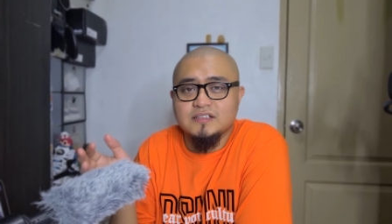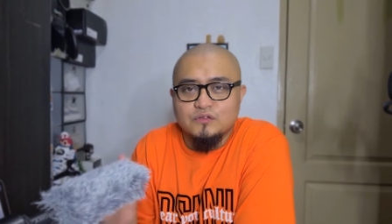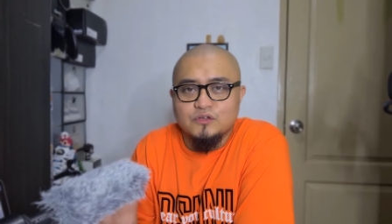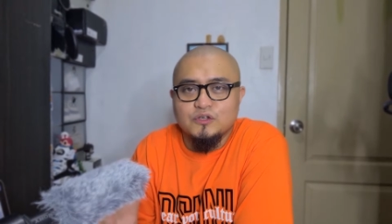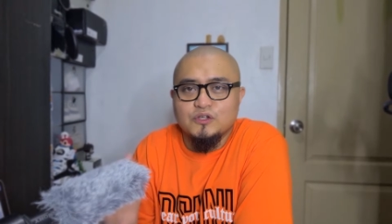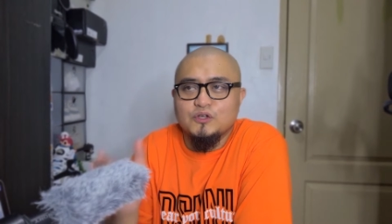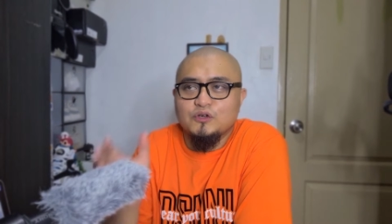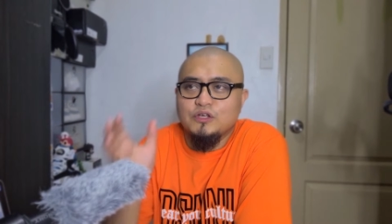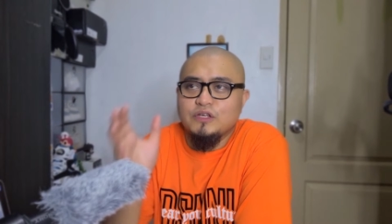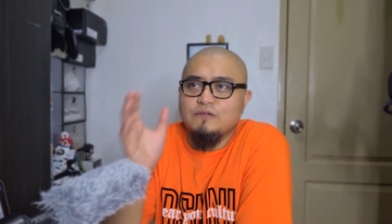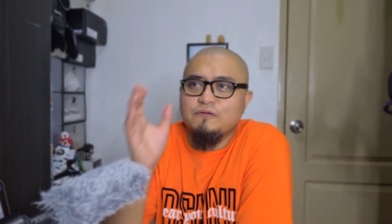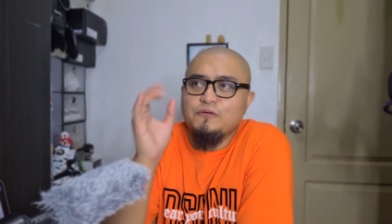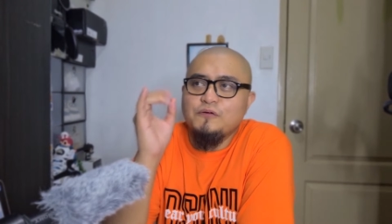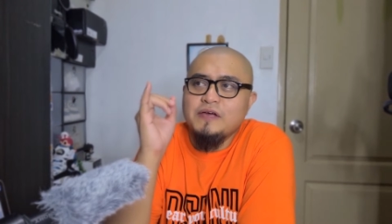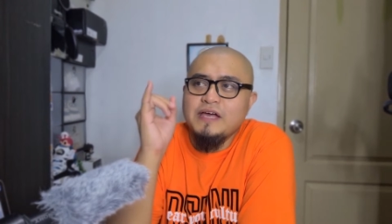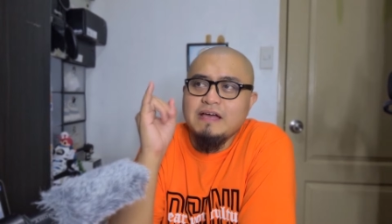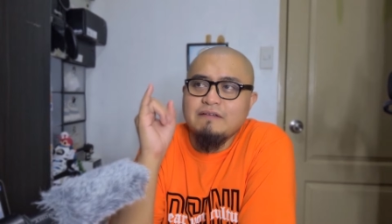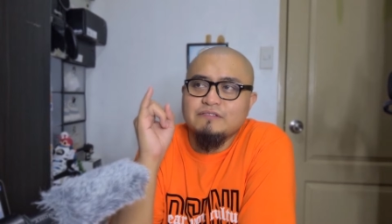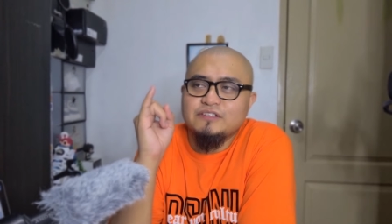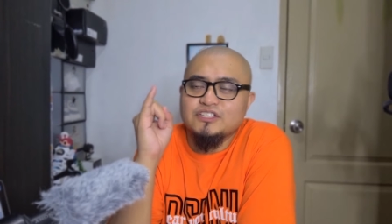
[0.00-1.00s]
So, you know, if you
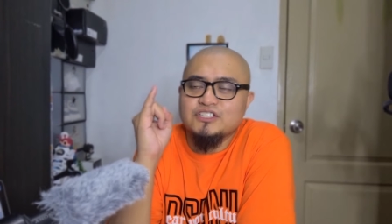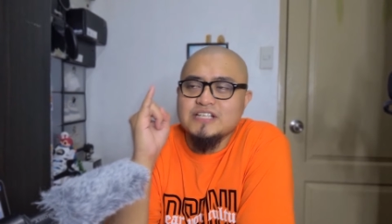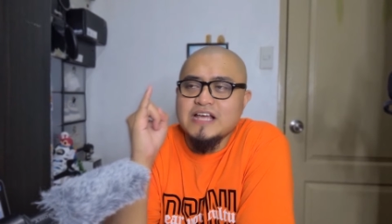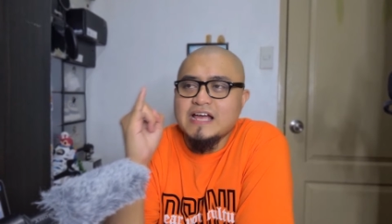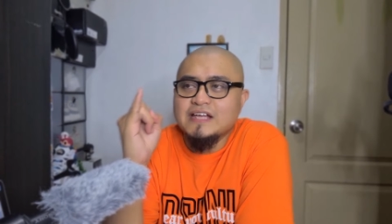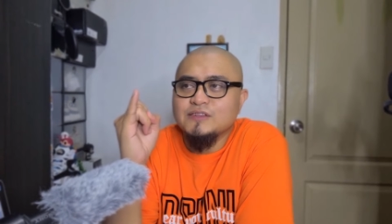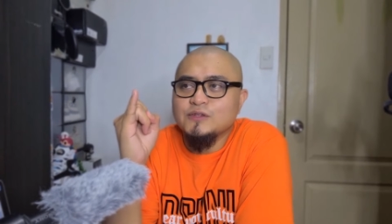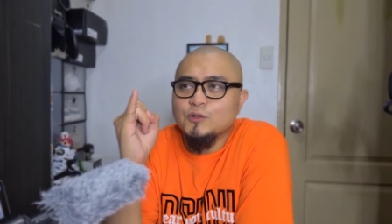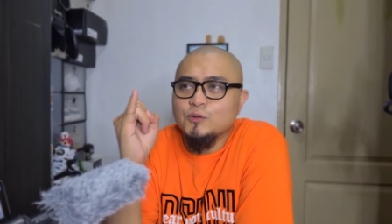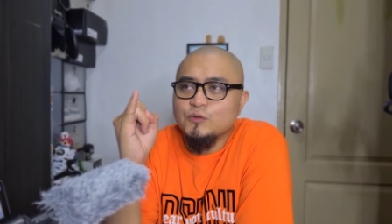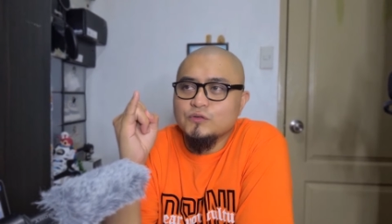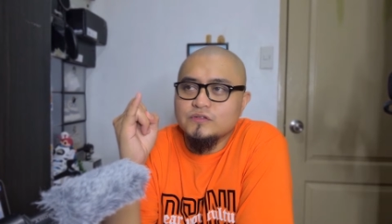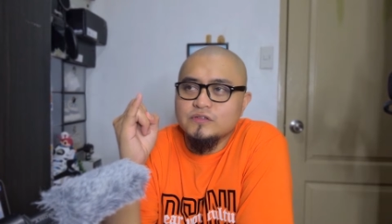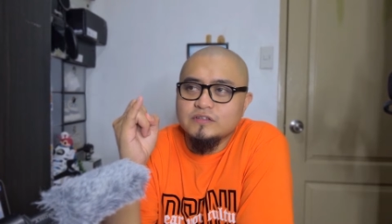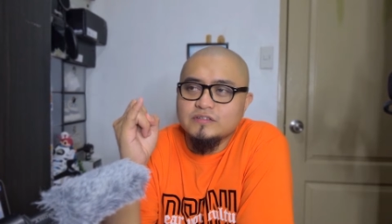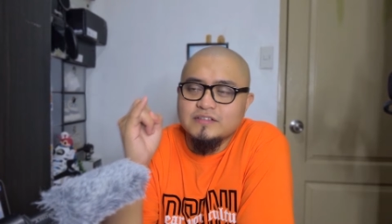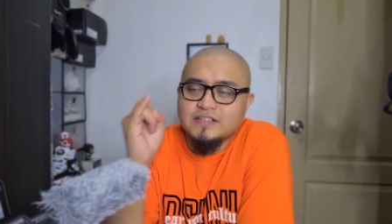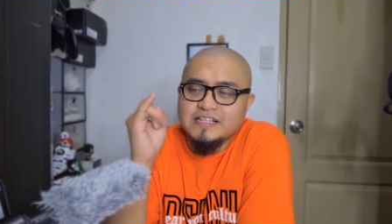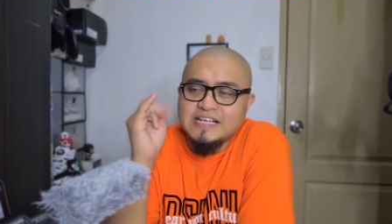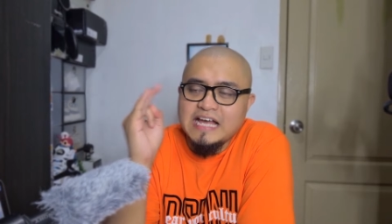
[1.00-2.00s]
have the
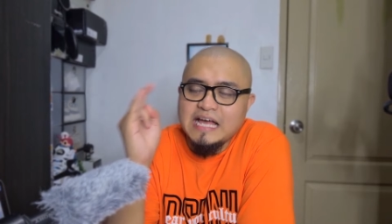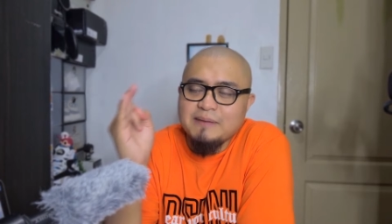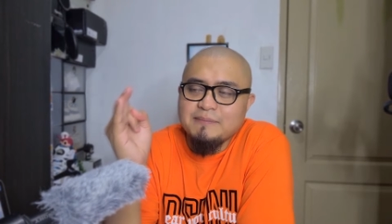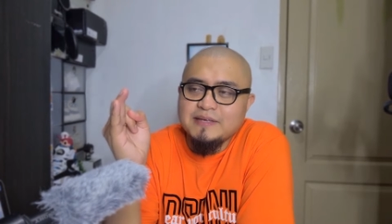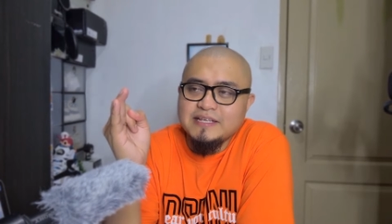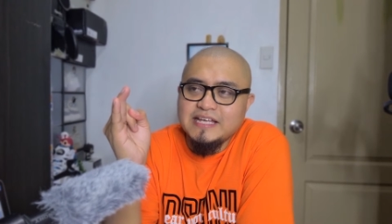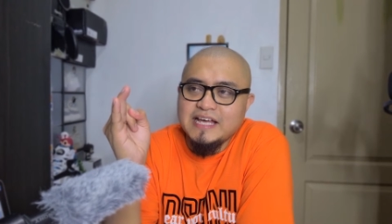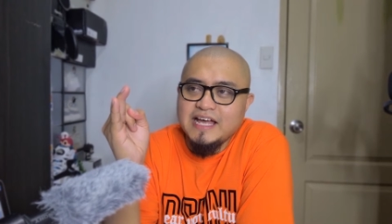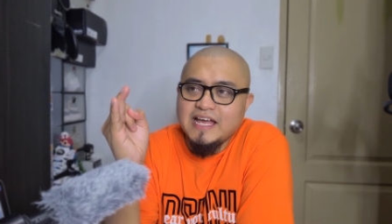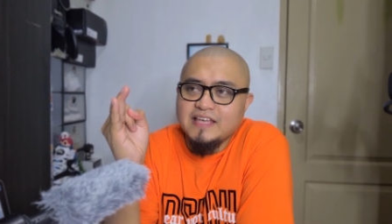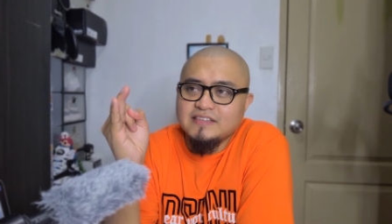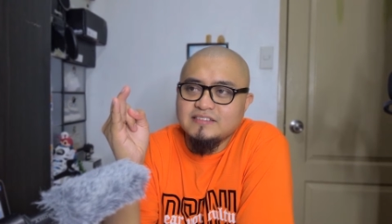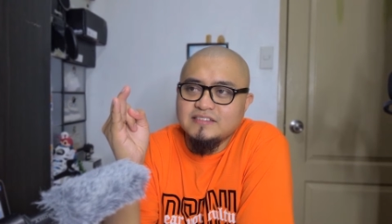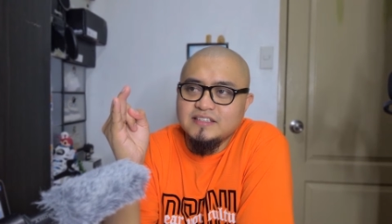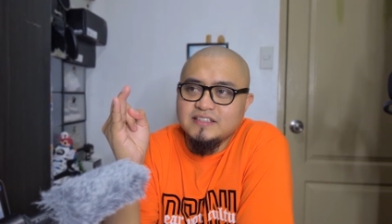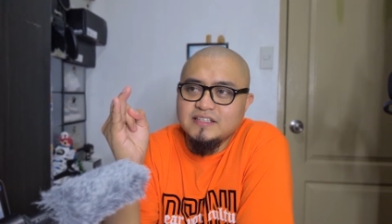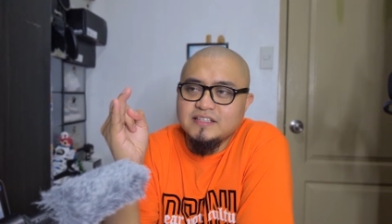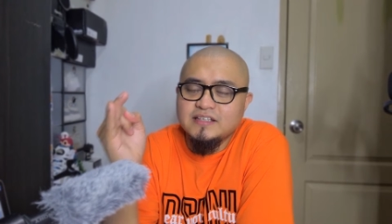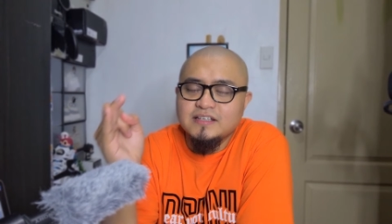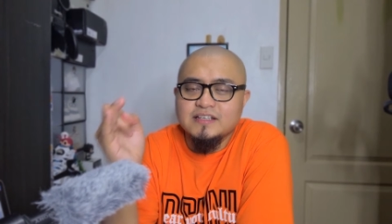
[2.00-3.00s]
Shaqnosis, the
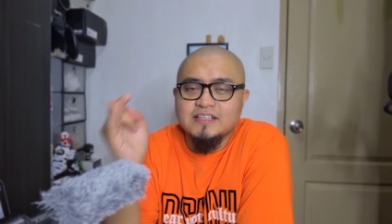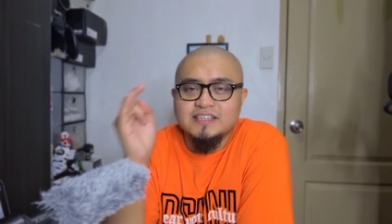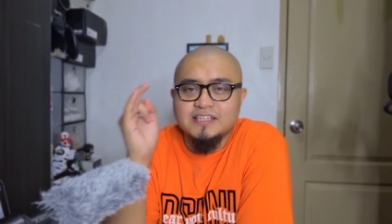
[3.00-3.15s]
Kamikaze,